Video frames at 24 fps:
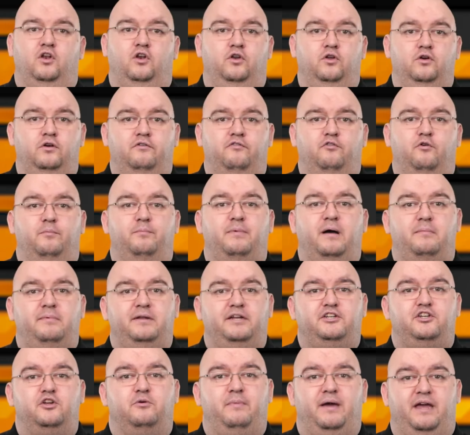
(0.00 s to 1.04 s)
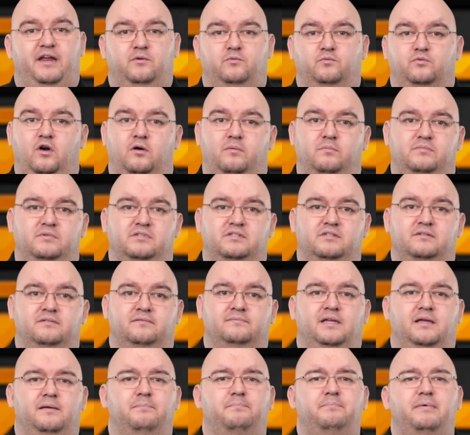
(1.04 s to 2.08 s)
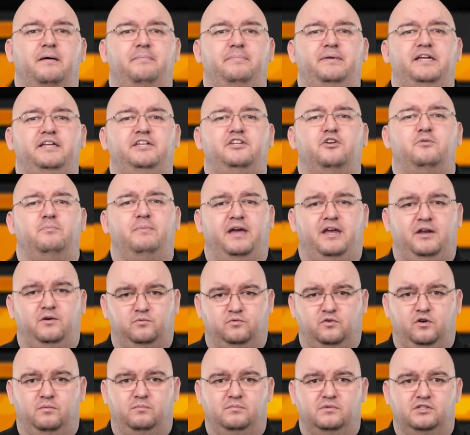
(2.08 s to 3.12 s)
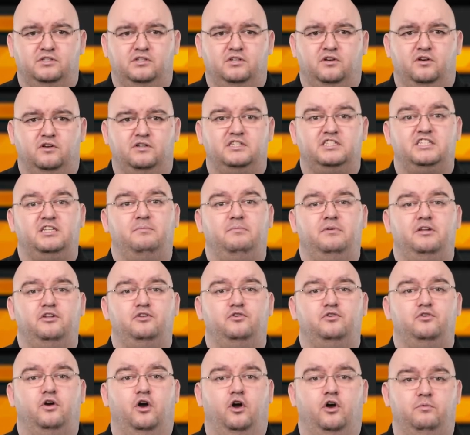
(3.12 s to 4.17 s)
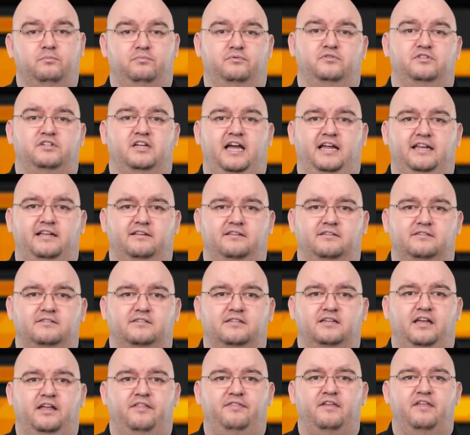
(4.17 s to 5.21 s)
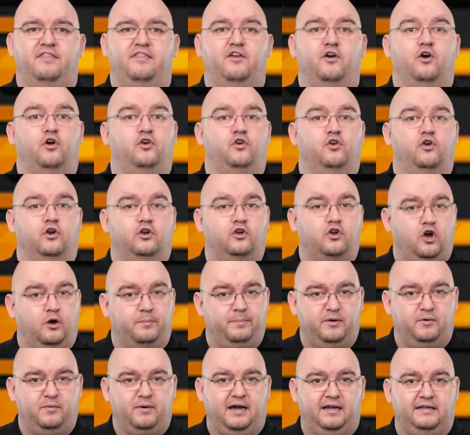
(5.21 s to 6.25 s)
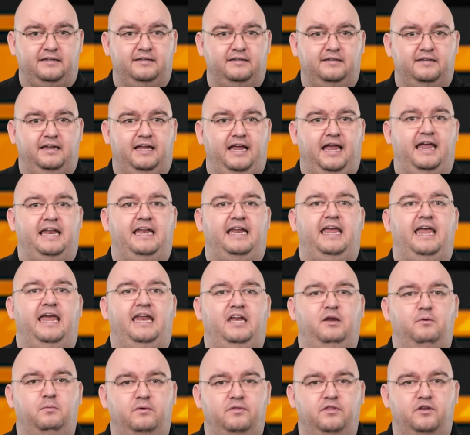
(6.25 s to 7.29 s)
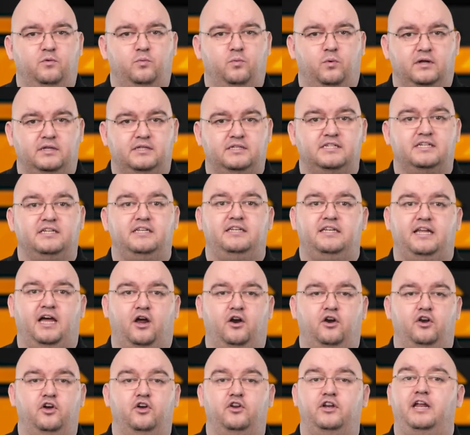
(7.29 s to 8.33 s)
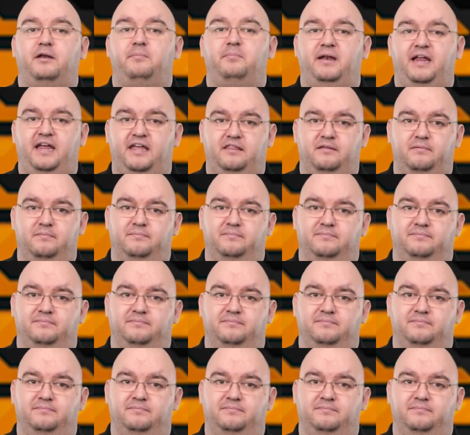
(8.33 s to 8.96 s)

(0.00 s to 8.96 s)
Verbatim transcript: Look for public domain ROMs. Public domain ROMs are similar to homebrew titles in that they are not copyrighted and anyone that wants can download and play them.